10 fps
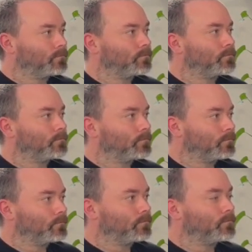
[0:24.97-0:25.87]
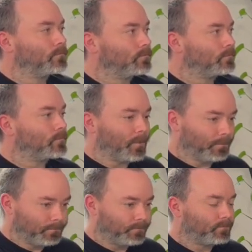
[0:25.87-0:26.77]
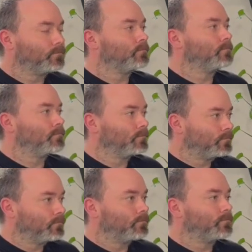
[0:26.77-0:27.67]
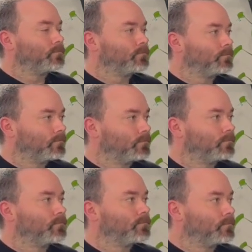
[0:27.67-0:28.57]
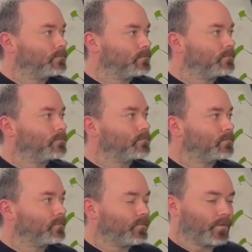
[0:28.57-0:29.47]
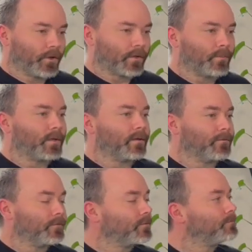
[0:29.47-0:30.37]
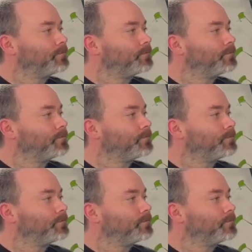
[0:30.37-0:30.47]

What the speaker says: The person shown says nothing.